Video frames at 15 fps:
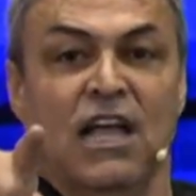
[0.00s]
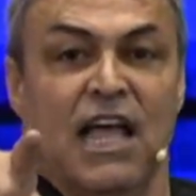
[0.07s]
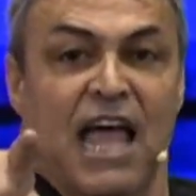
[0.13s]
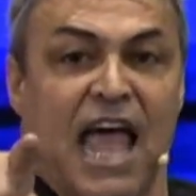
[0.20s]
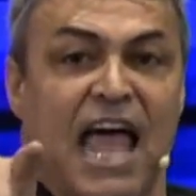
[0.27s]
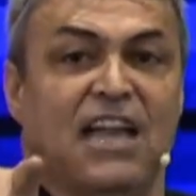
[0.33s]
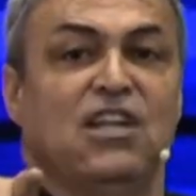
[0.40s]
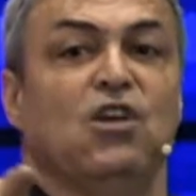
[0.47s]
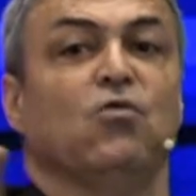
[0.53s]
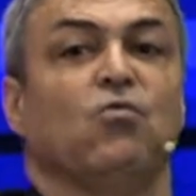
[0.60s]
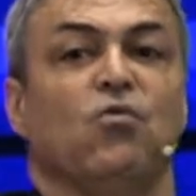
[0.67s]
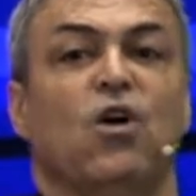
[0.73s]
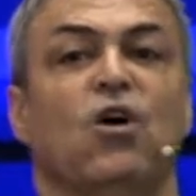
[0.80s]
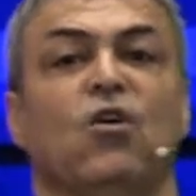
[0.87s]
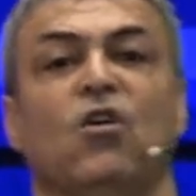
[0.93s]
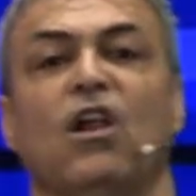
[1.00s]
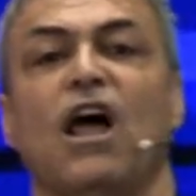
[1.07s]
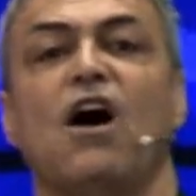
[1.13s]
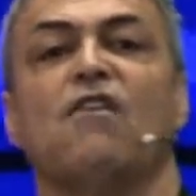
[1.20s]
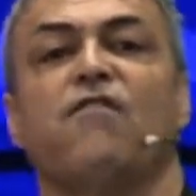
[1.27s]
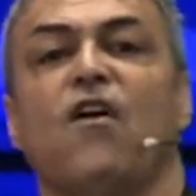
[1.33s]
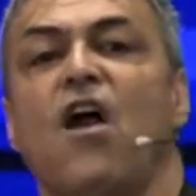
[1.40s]
And you rule
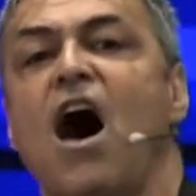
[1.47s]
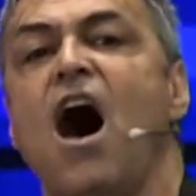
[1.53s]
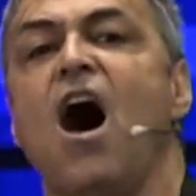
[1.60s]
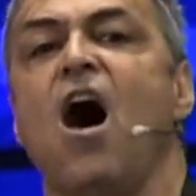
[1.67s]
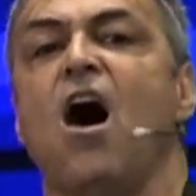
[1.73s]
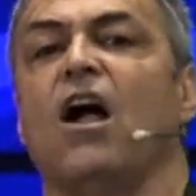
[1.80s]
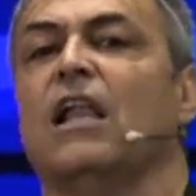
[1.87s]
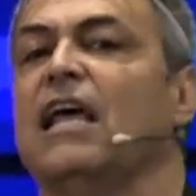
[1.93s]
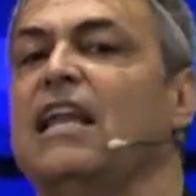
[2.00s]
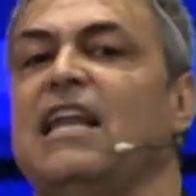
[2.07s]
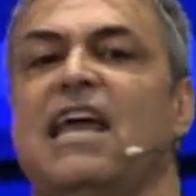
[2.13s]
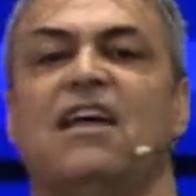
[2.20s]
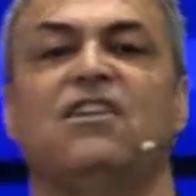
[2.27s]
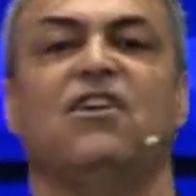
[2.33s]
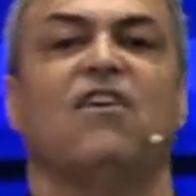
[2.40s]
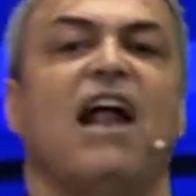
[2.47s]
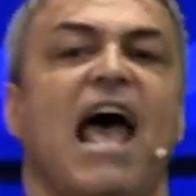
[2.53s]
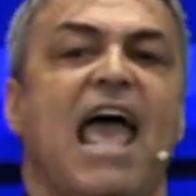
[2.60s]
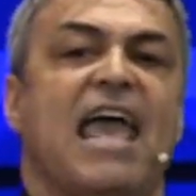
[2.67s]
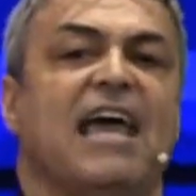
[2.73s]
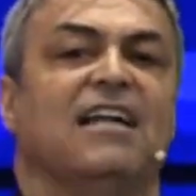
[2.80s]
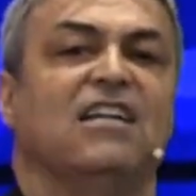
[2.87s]
over all, and in your
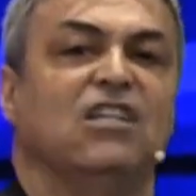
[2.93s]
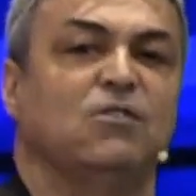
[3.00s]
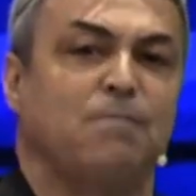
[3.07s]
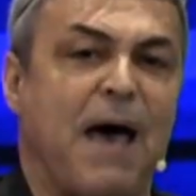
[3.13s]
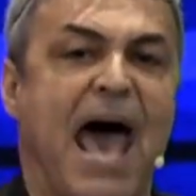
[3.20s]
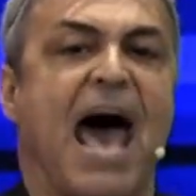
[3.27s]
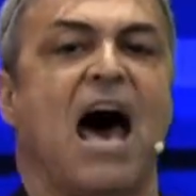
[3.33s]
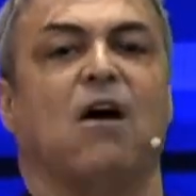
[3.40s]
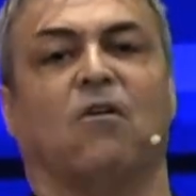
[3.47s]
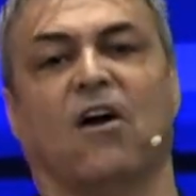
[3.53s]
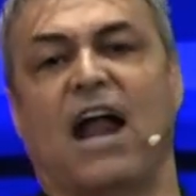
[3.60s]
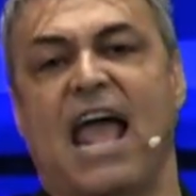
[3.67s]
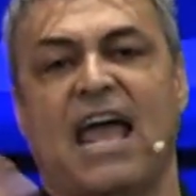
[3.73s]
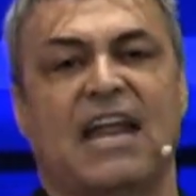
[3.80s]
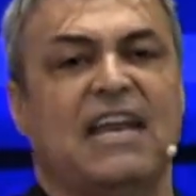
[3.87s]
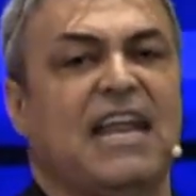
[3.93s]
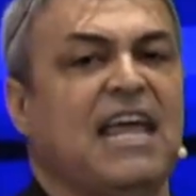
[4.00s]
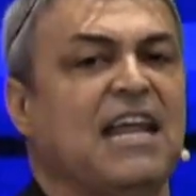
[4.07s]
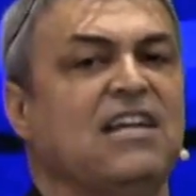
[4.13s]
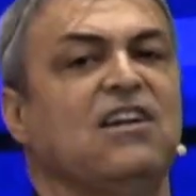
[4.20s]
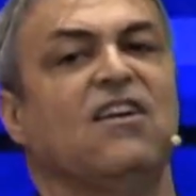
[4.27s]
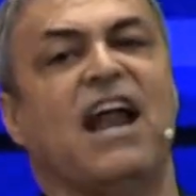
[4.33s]
hand is power, and
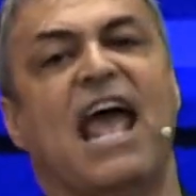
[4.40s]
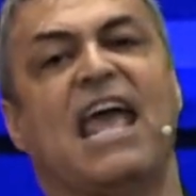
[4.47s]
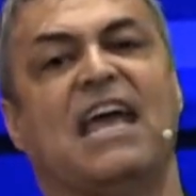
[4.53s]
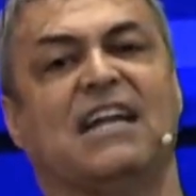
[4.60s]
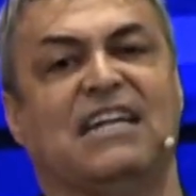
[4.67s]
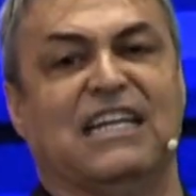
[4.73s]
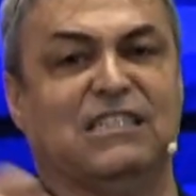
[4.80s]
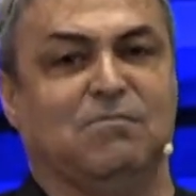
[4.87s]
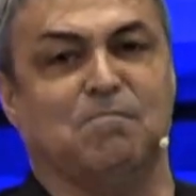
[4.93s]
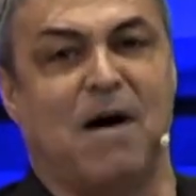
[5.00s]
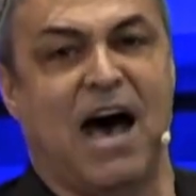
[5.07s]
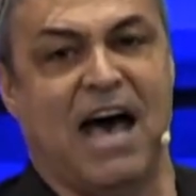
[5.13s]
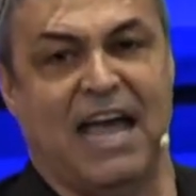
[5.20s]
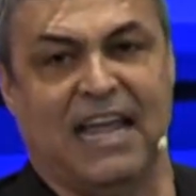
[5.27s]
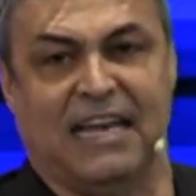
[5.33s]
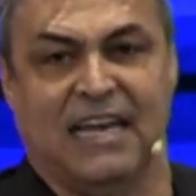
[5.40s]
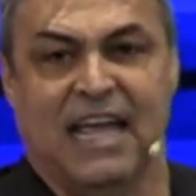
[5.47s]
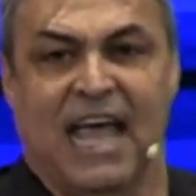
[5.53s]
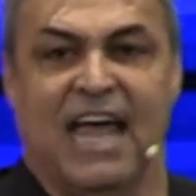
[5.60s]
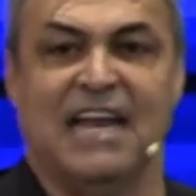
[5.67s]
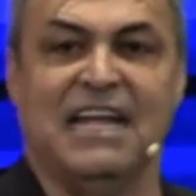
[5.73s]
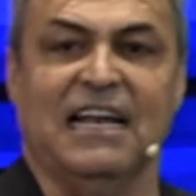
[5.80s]
in your hand is might,
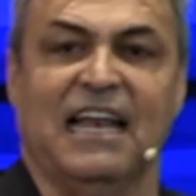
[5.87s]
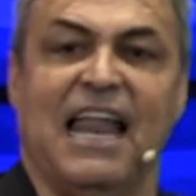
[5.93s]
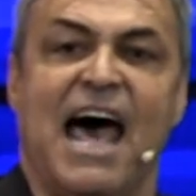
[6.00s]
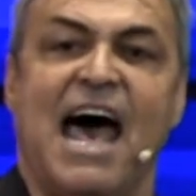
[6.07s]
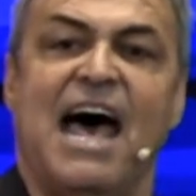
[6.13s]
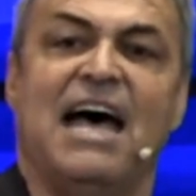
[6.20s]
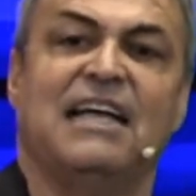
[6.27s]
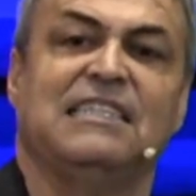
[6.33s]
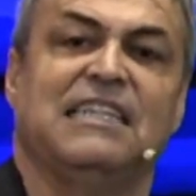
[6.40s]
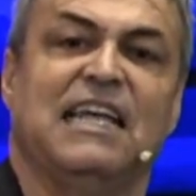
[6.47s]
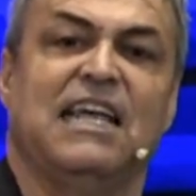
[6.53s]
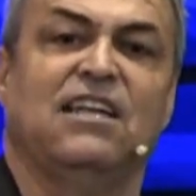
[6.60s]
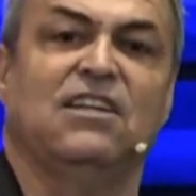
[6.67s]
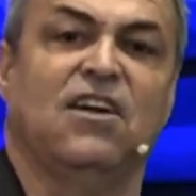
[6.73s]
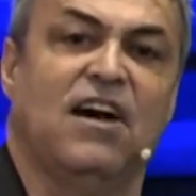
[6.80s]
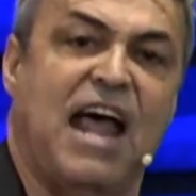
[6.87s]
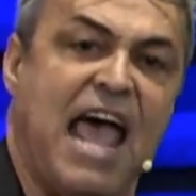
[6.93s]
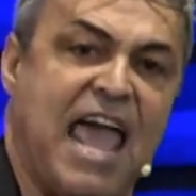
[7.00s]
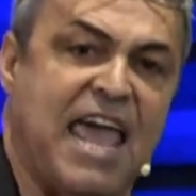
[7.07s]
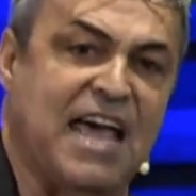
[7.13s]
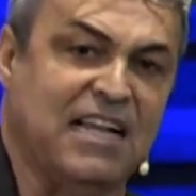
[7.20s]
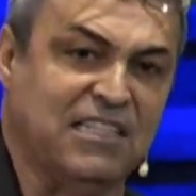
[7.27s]
and it lies in your
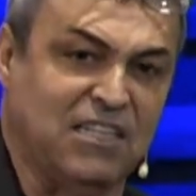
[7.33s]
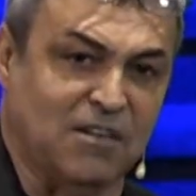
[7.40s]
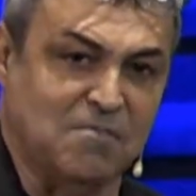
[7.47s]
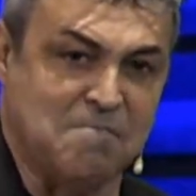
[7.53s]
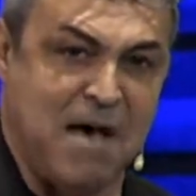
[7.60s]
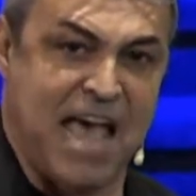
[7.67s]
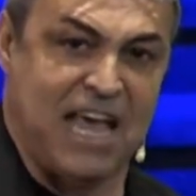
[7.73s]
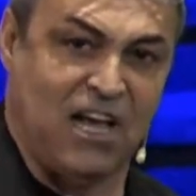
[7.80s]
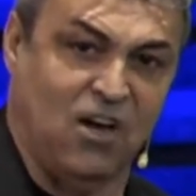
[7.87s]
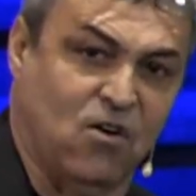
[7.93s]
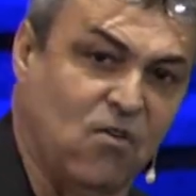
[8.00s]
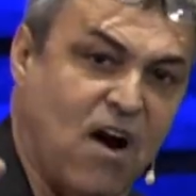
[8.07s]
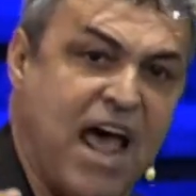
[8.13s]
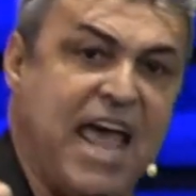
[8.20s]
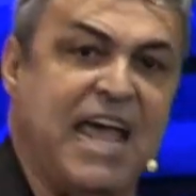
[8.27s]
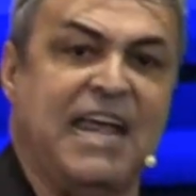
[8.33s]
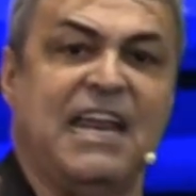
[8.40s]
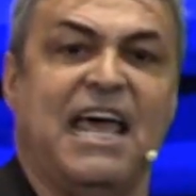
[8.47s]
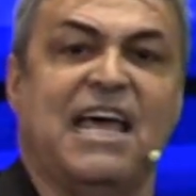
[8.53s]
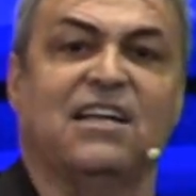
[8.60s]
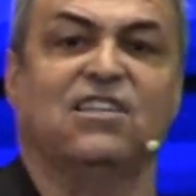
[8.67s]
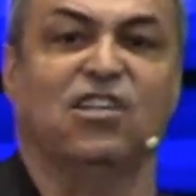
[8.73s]
hand to make great
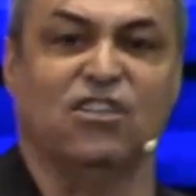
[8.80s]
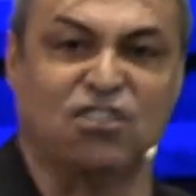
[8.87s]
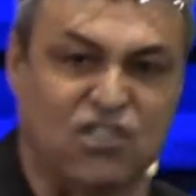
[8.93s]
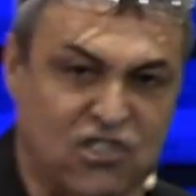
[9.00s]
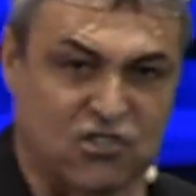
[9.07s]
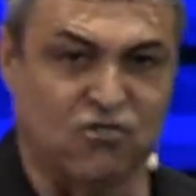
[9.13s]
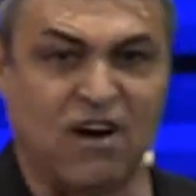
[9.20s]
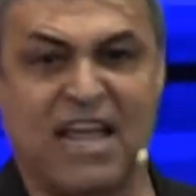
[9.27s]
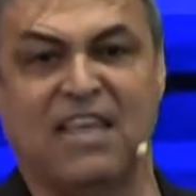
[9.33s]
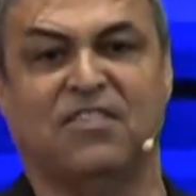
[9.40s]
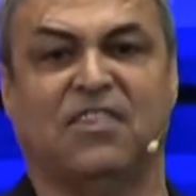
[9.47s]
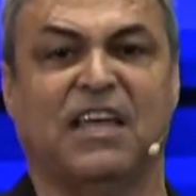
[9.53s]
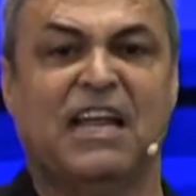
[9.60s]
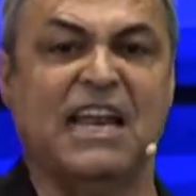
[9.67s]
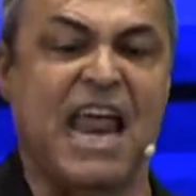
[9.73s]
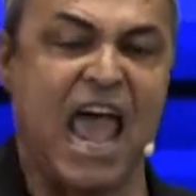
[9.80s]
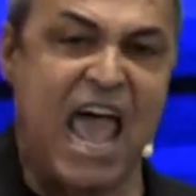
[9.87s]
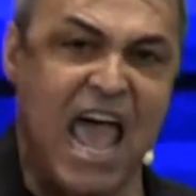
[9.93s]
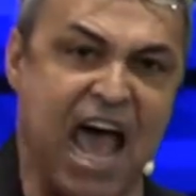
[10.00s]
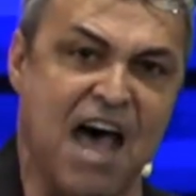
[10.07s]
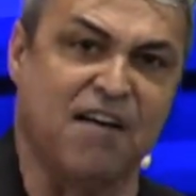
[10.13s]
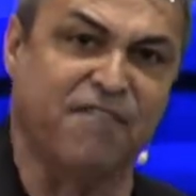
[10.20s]
and to strengthen
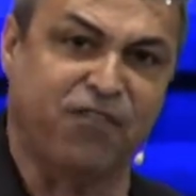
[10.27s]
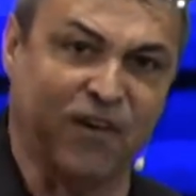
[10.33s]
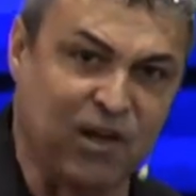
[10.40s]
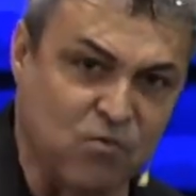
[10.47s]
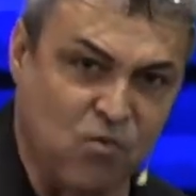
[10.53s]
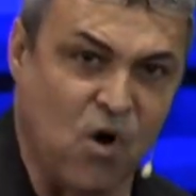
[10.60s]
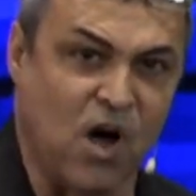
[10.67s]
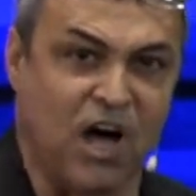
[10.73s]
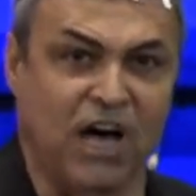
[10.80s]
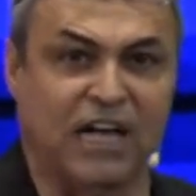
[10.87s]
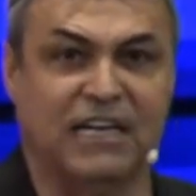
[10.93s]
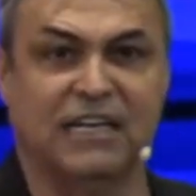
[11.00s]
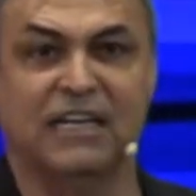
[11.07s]
everyone.